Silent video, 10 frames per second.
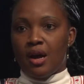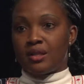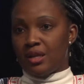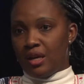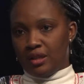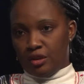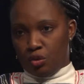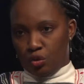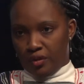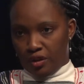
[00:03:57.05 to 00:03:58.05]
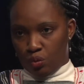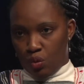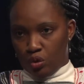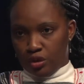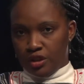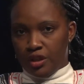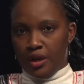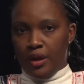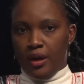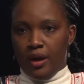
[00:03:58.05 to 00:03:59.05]
are scattered all over the world.
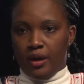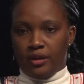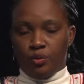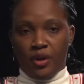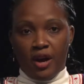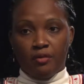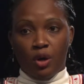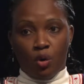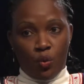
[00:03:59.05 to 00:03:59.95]
And we have our